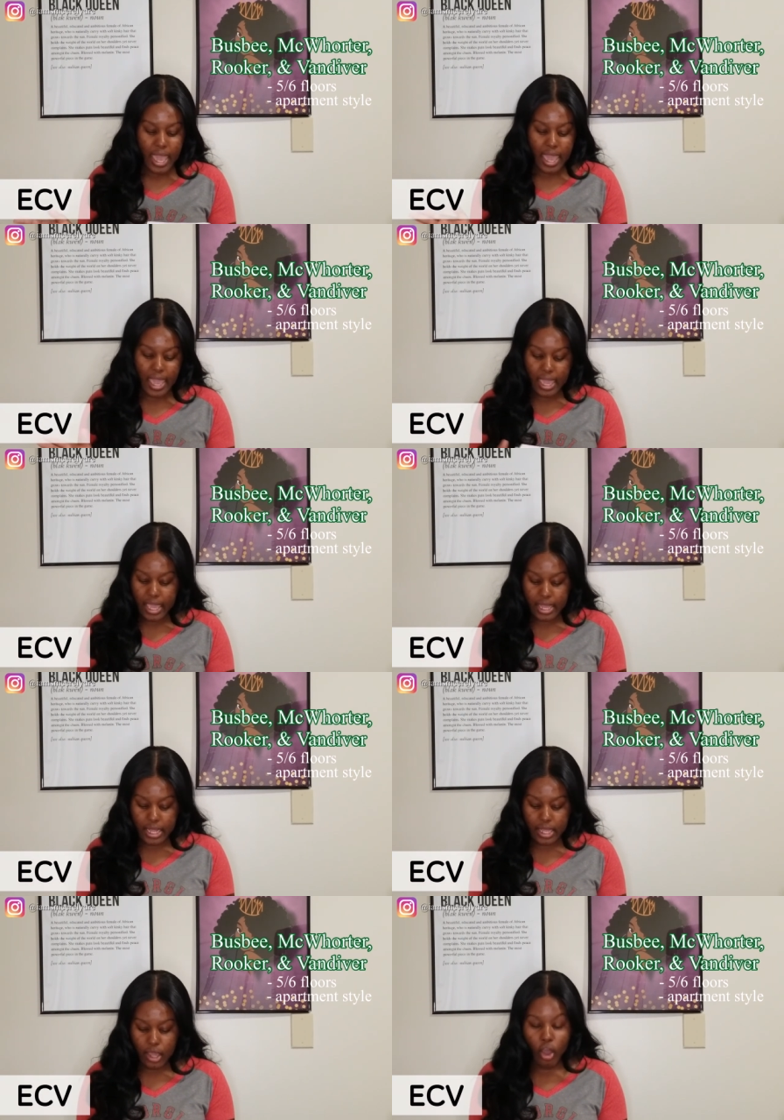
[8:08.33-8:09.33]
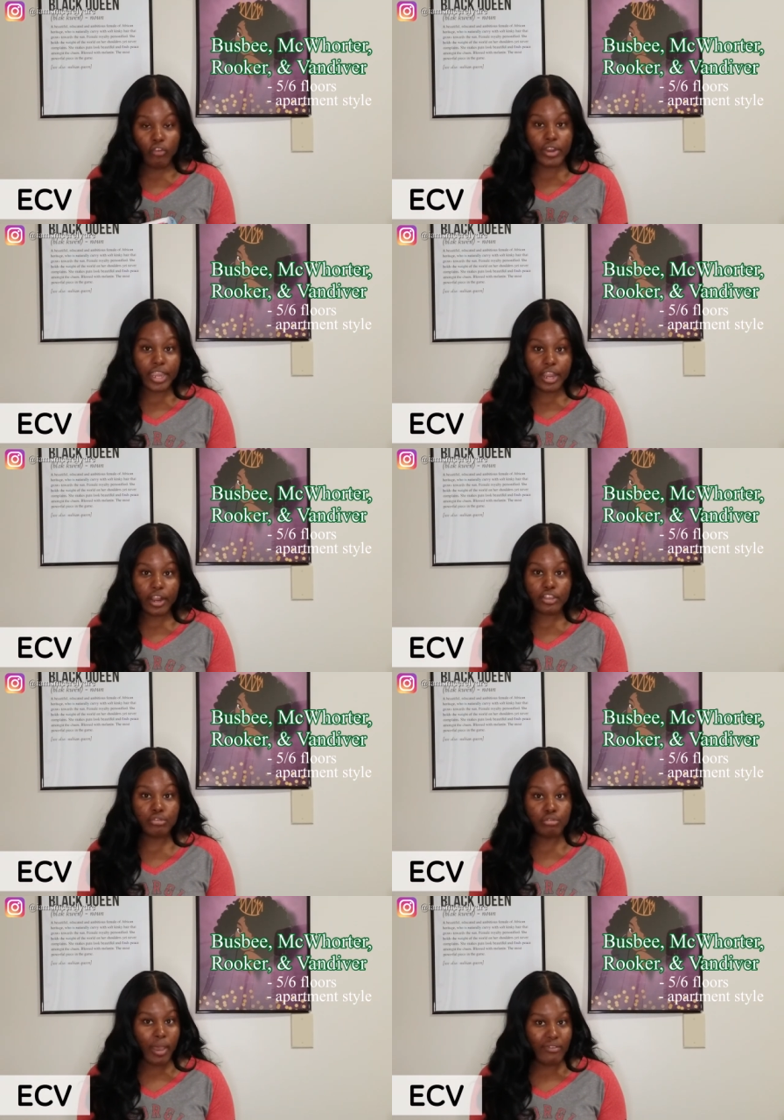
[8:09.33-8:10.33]
And over here, you
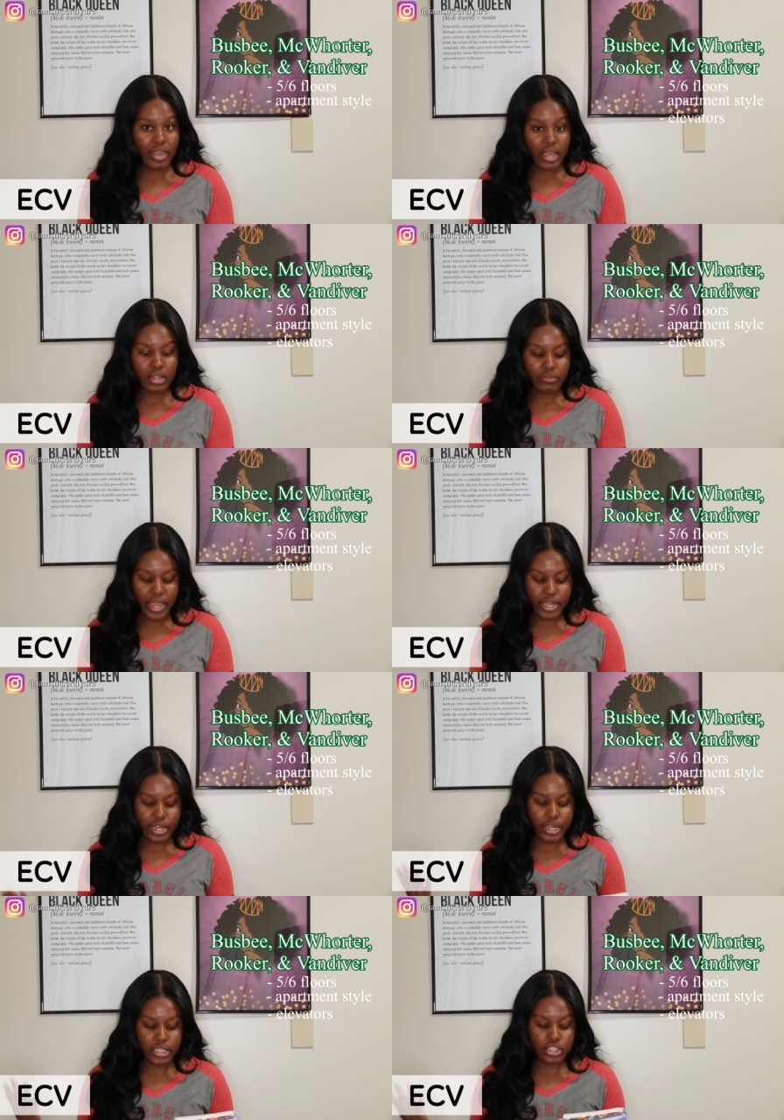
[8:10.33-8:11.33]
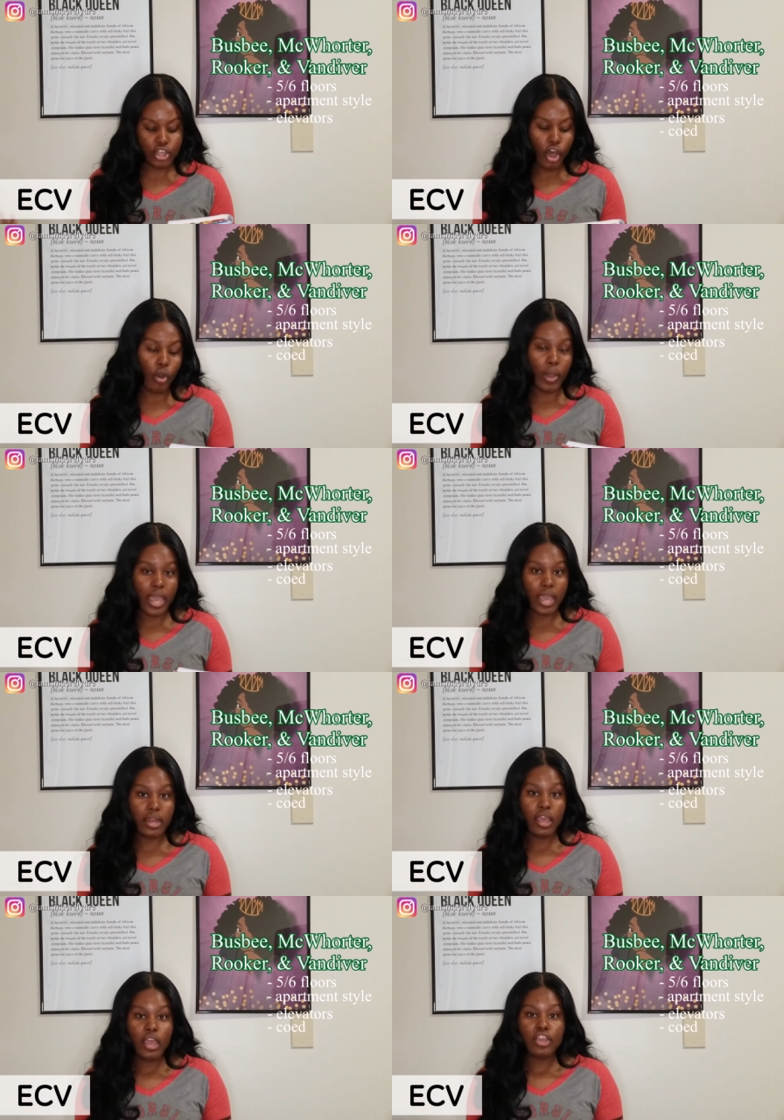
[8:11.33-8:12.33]
do have the elevator. It's co-ed.
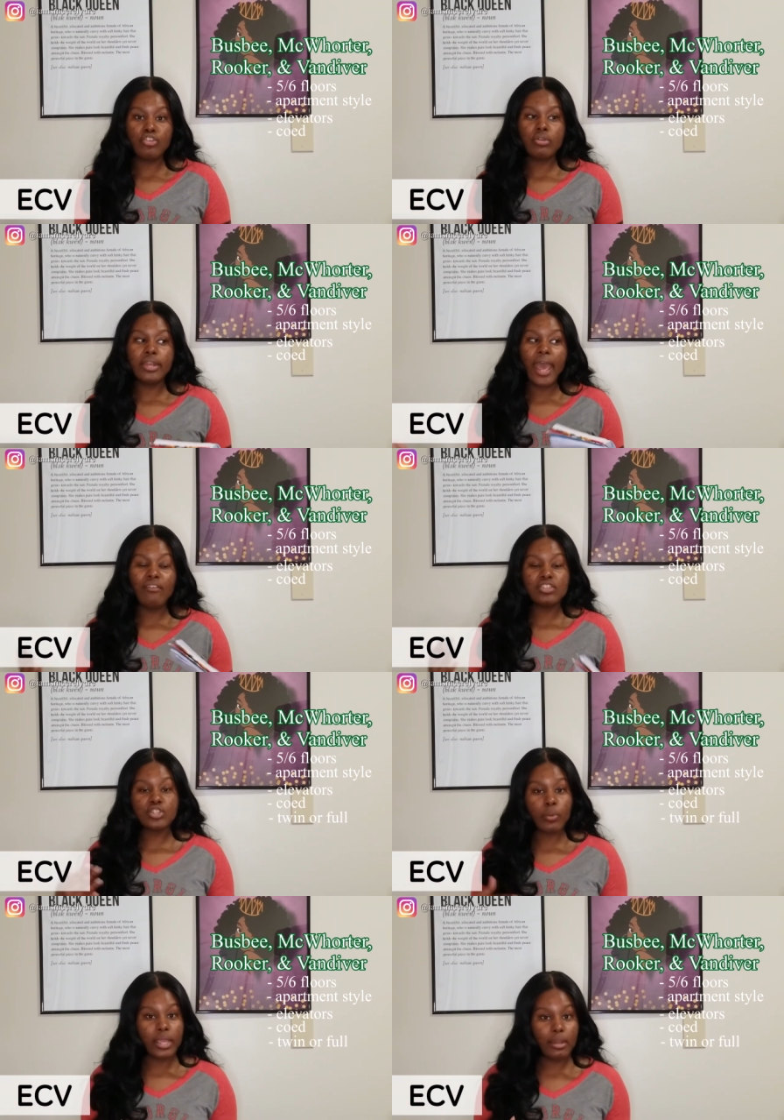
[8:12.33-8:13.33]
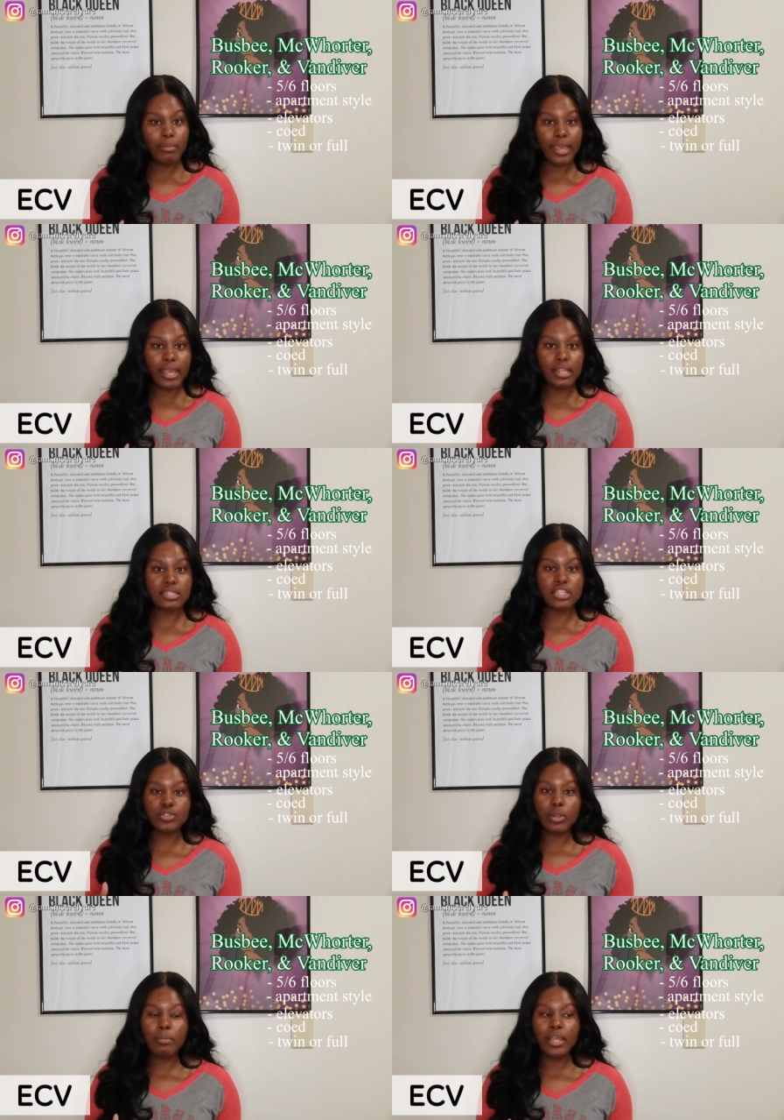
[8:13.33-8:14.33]
You can have twin beds. The
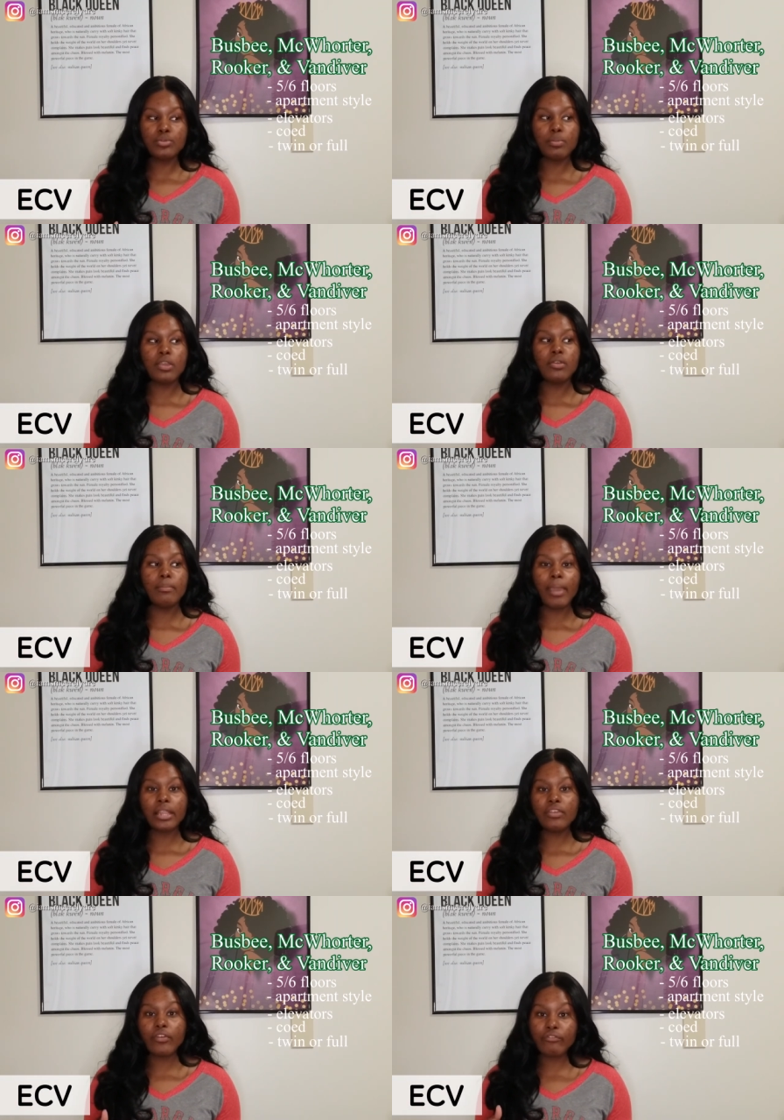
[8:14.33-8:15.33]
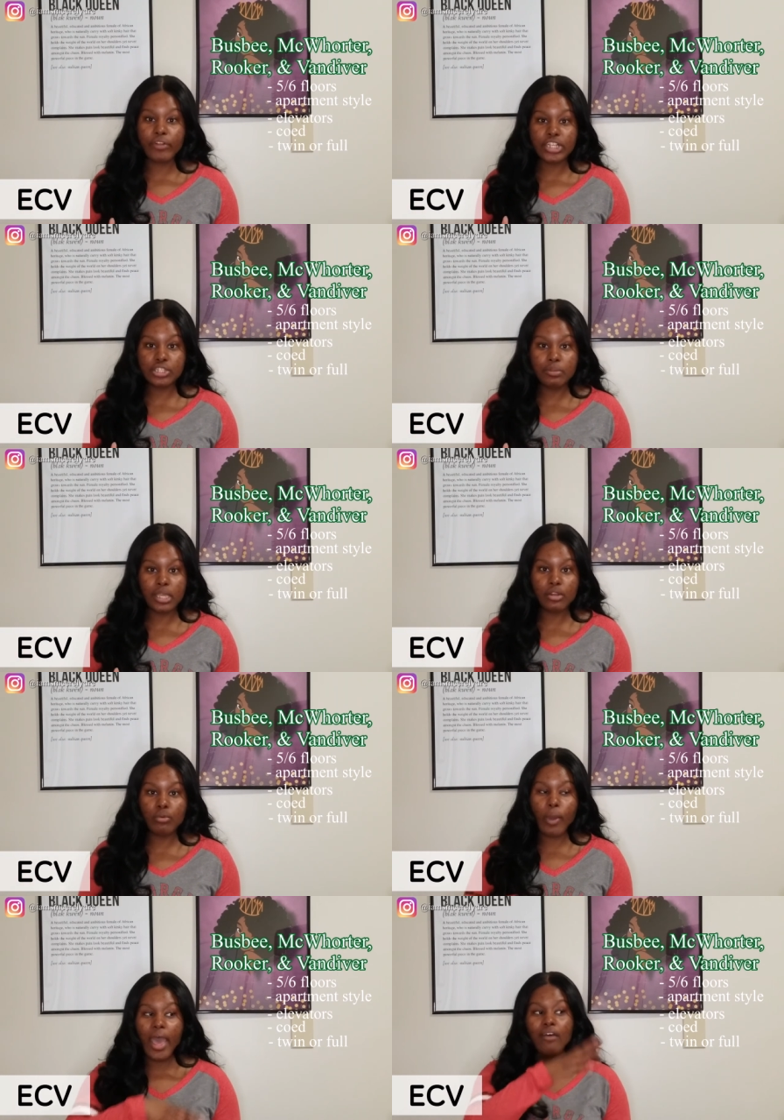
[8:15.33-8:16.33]
twin beds would be mainly for freshmen
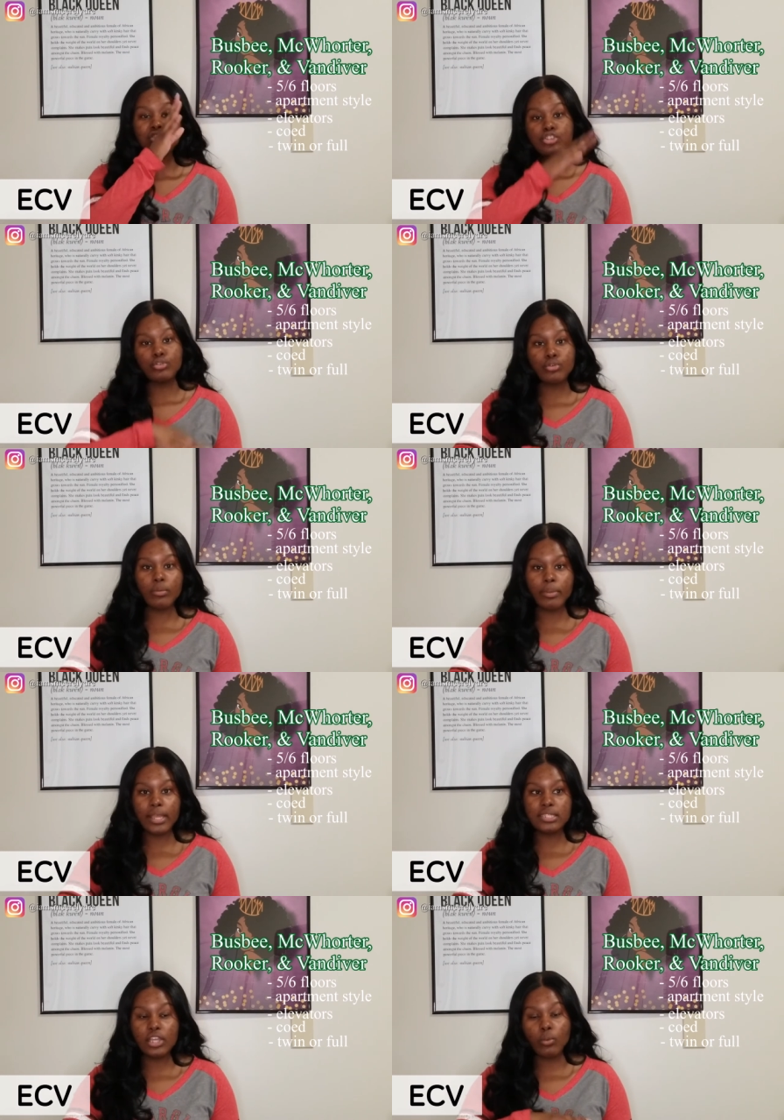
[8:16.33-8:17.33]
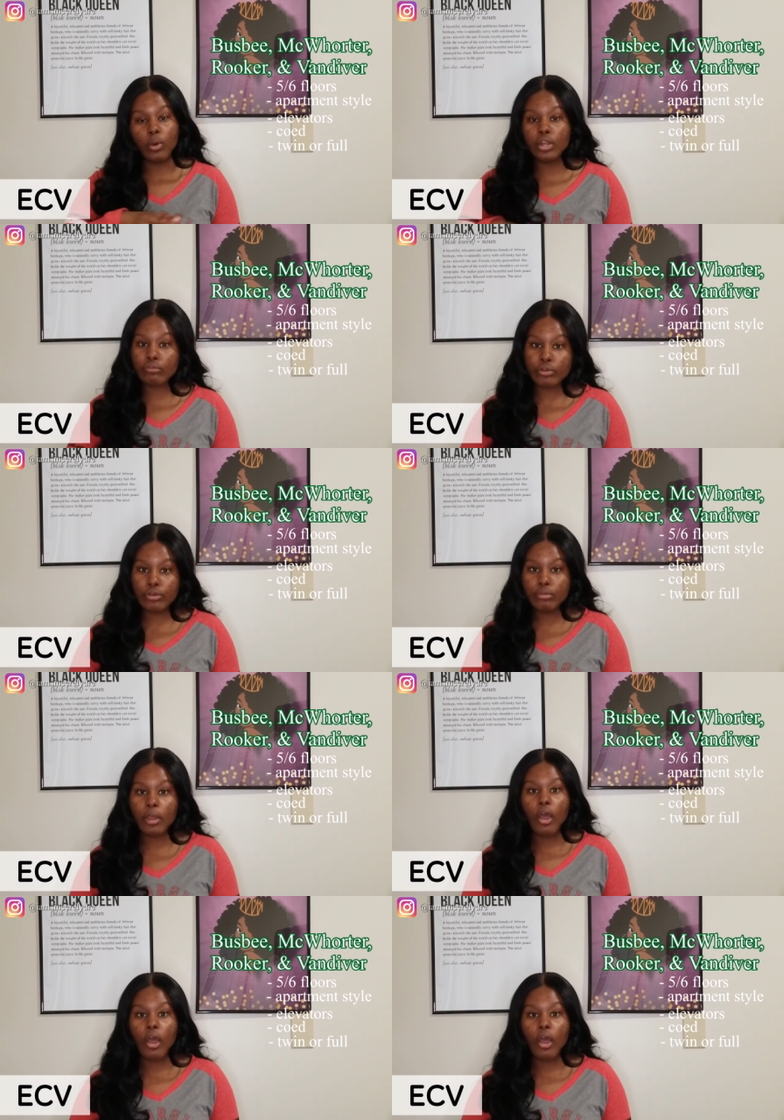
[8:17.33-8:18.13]
who have two beds in one room,